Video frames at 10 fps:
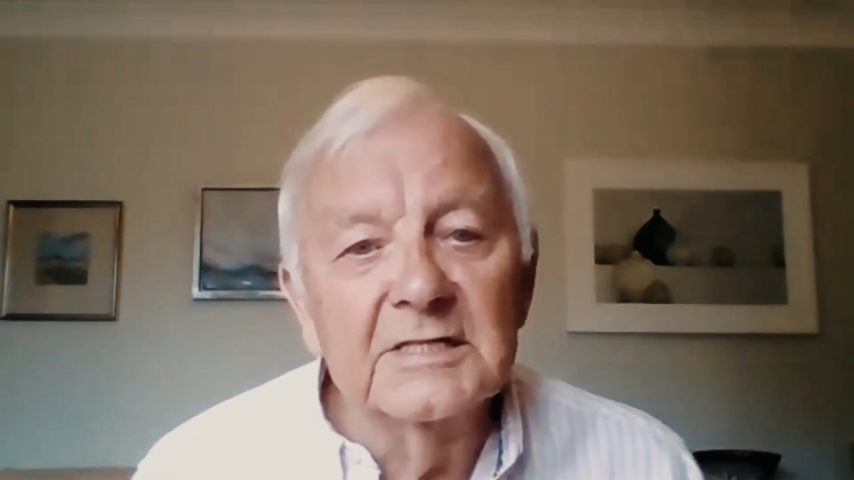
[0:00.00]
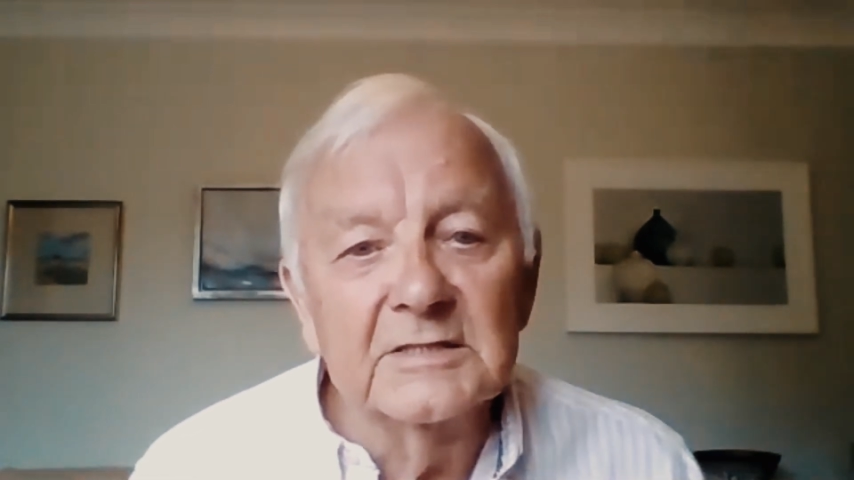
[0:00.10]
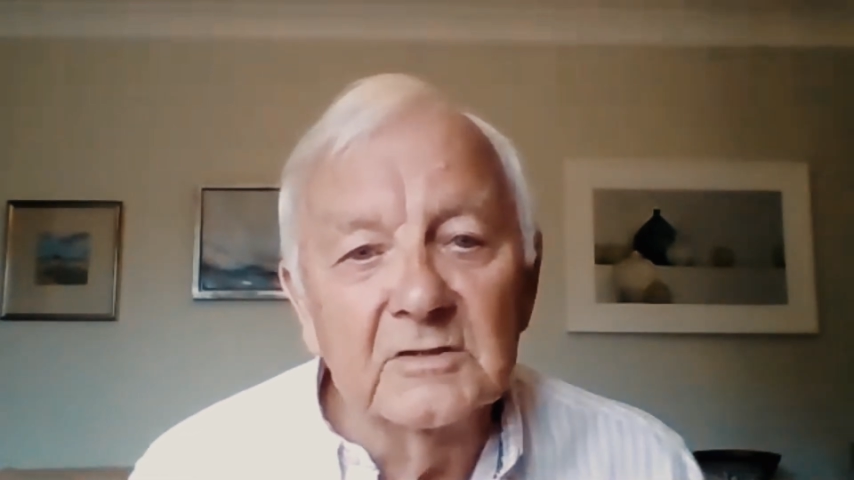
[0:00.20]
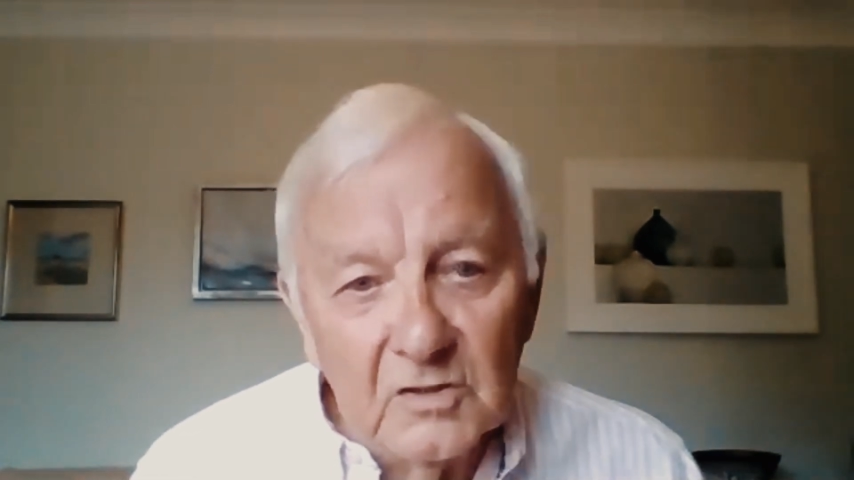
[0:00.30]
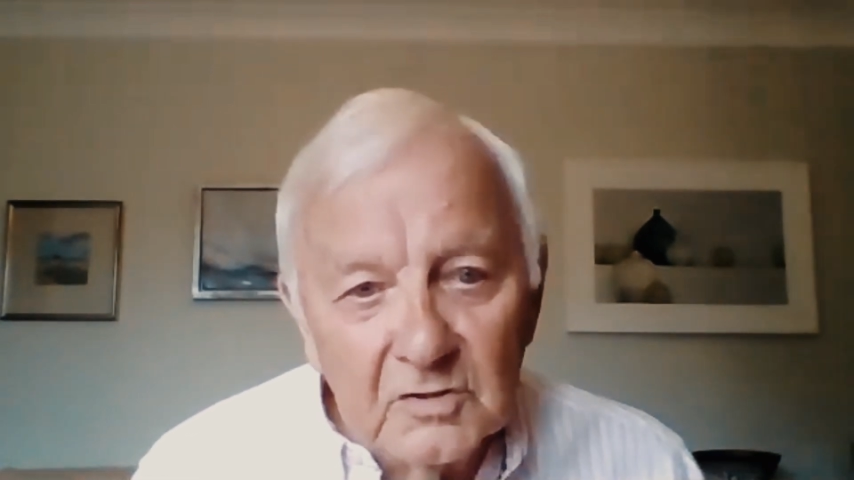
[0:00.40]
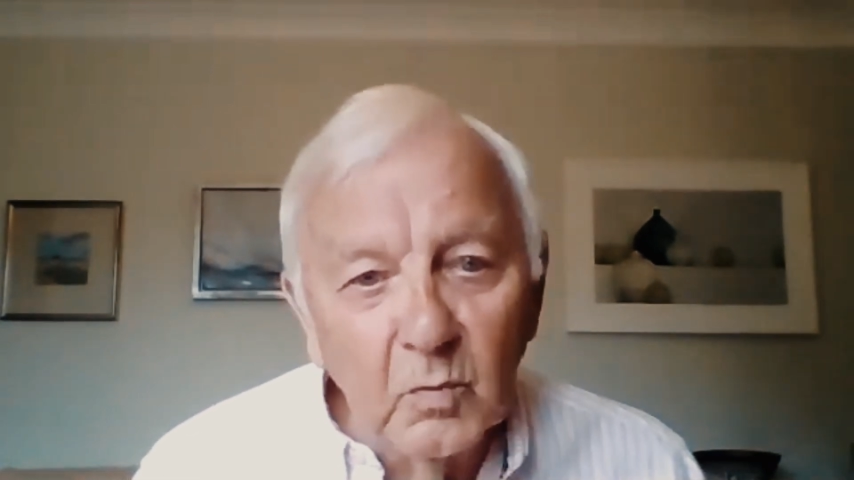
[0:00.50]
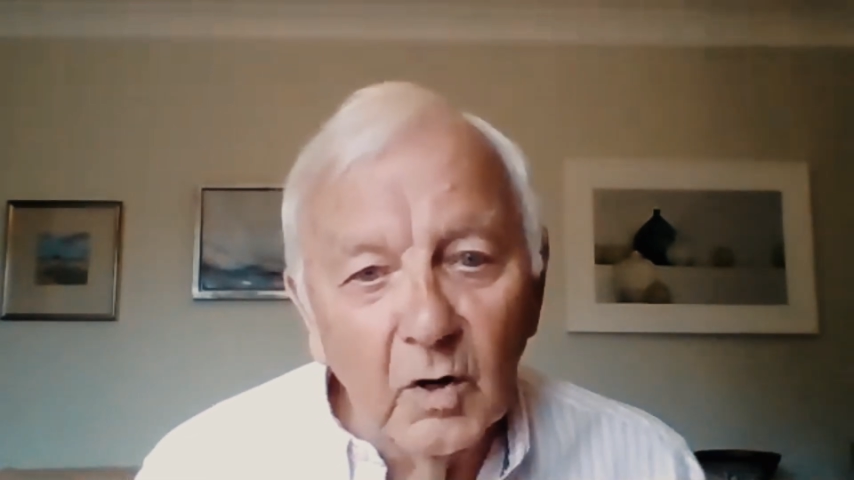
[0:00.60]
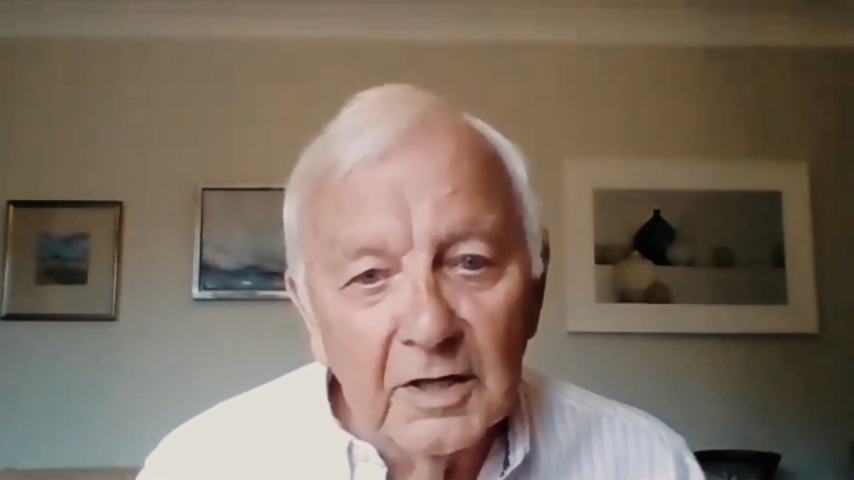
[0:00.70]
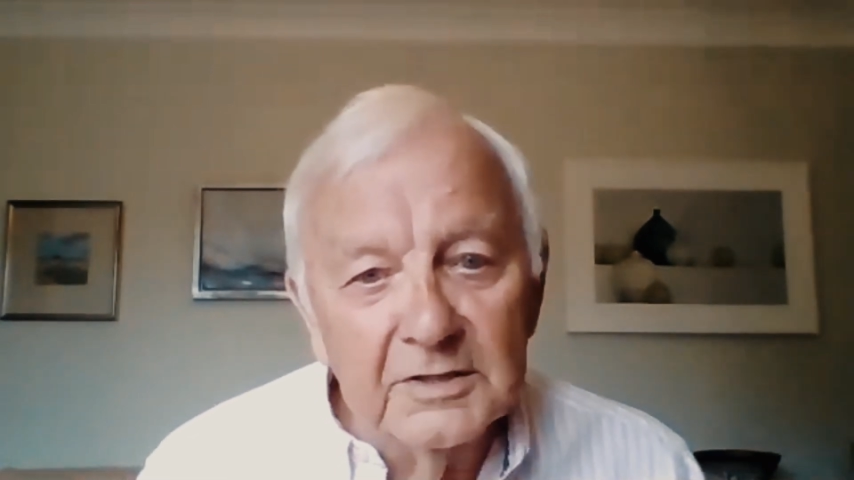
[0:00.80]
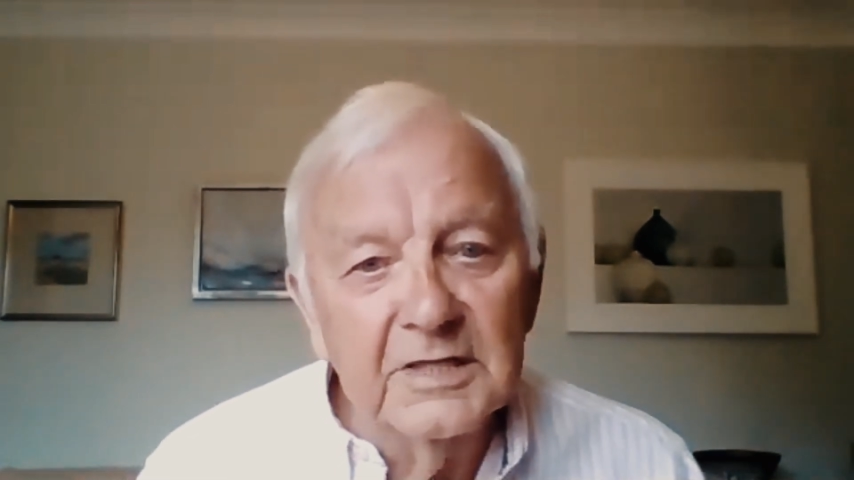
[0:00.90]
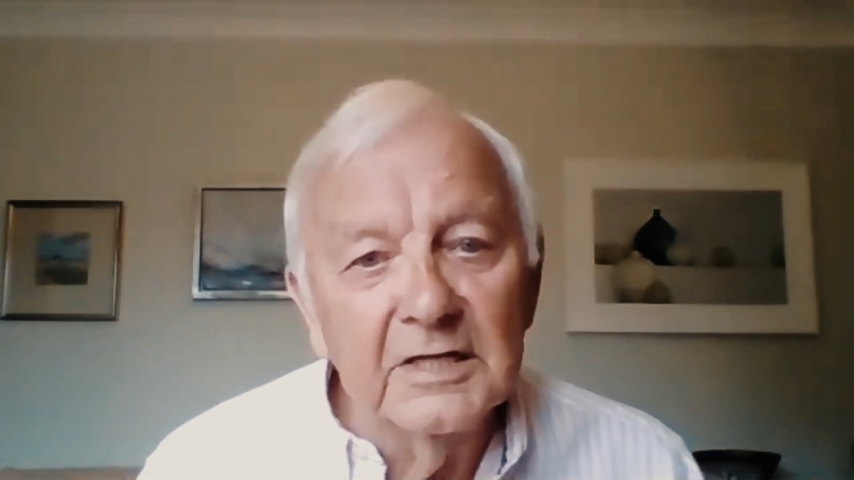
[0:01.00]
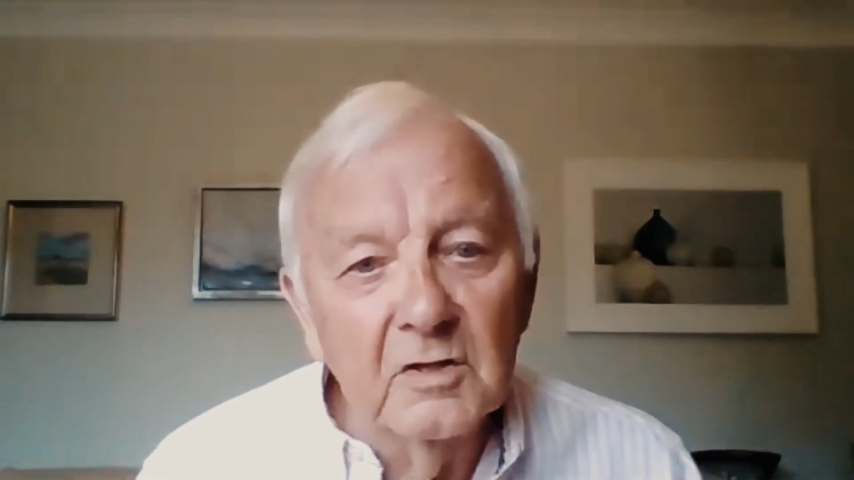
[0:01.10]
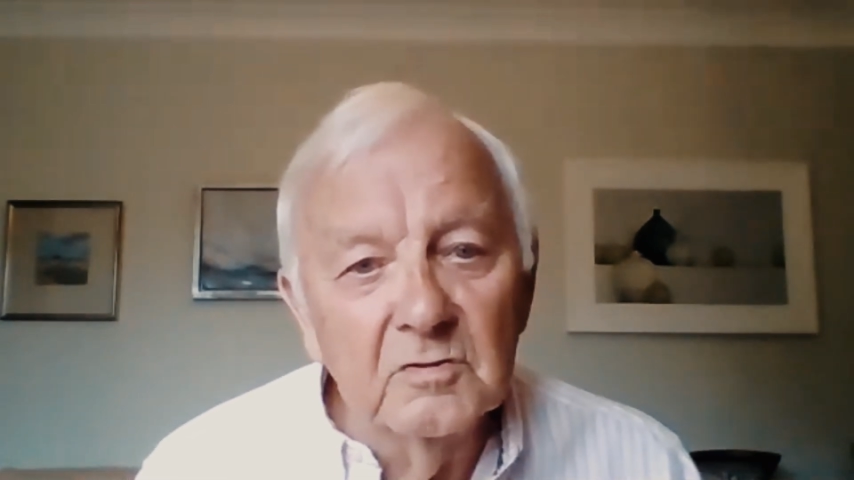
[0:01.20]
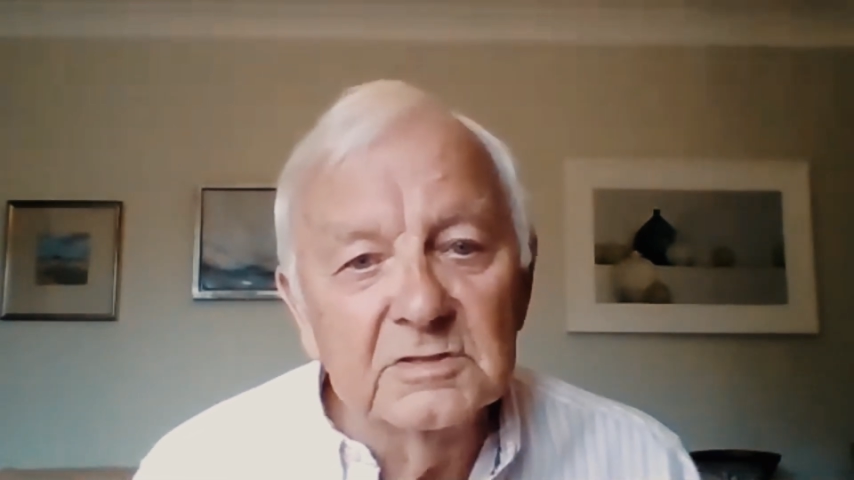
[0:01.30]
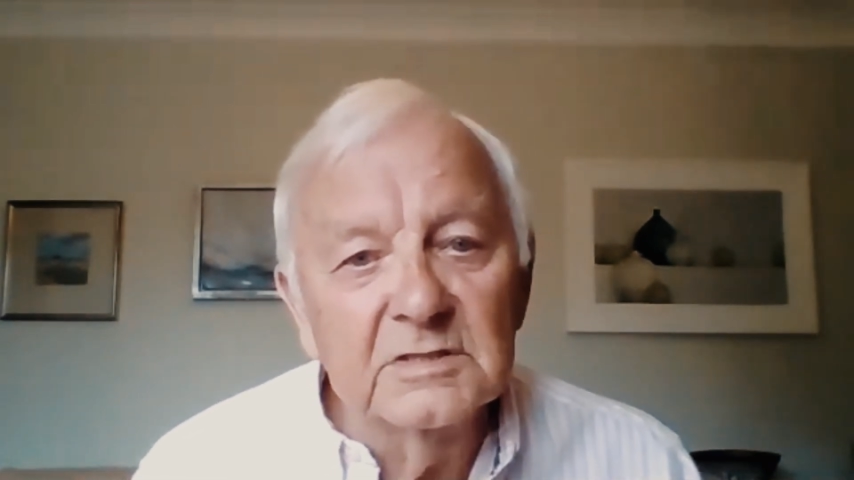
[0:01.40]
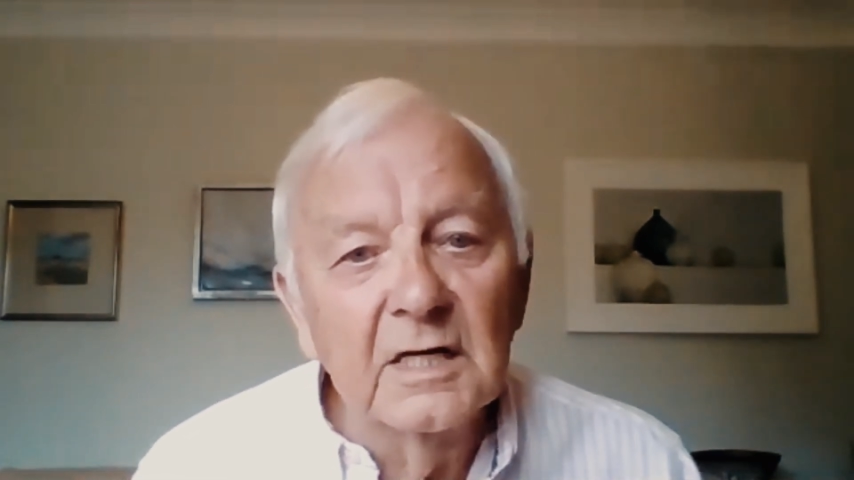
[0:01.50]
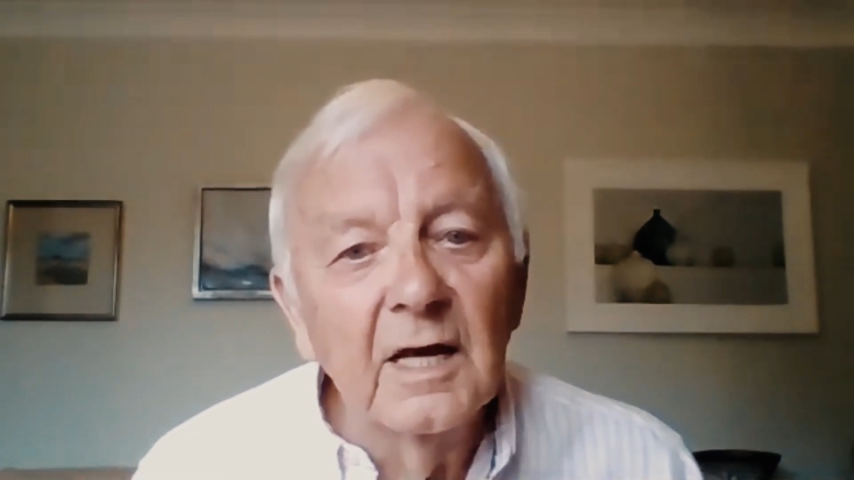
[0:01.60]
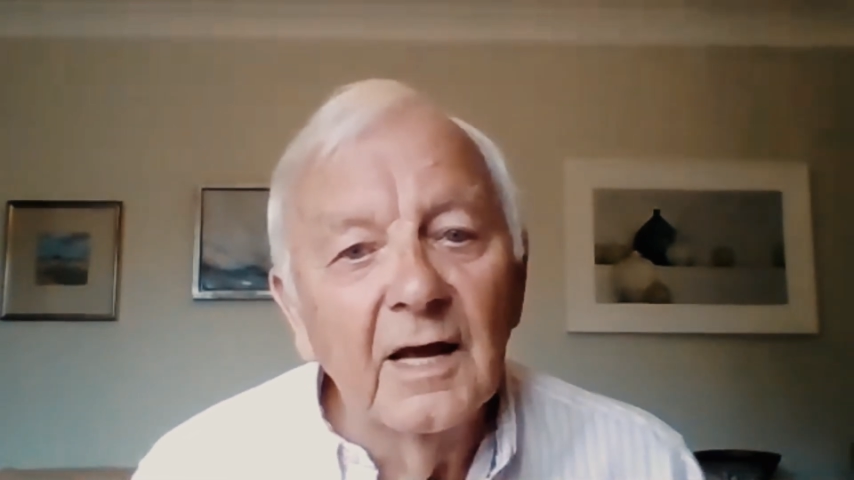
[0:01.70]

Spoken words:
is a good word to use